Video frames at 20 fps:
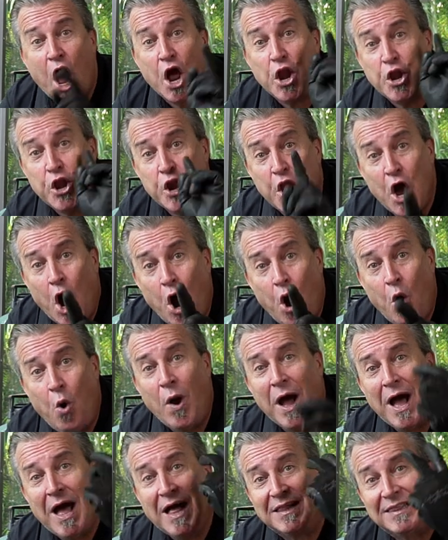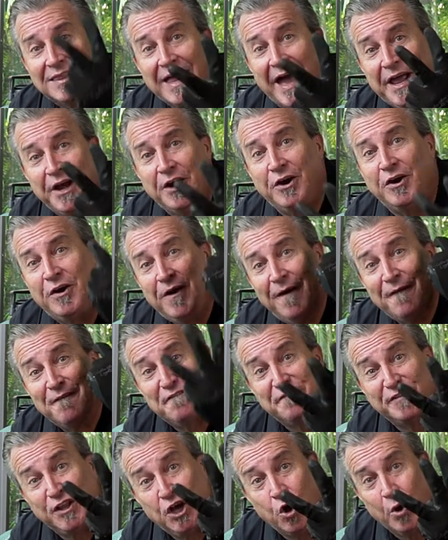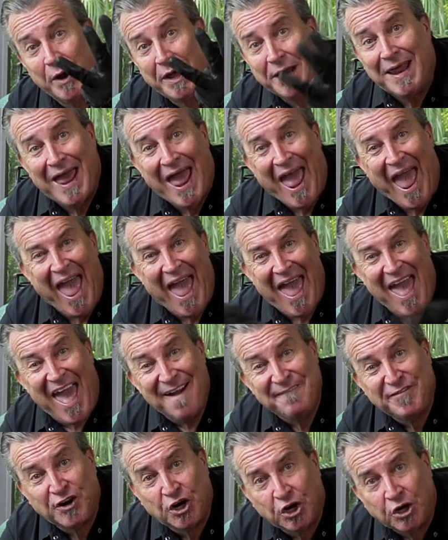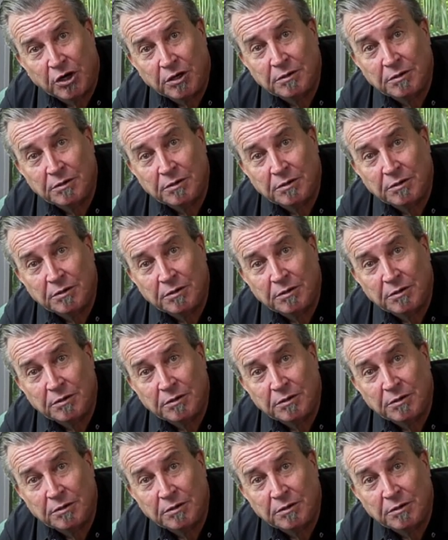no lighter fluid, ever.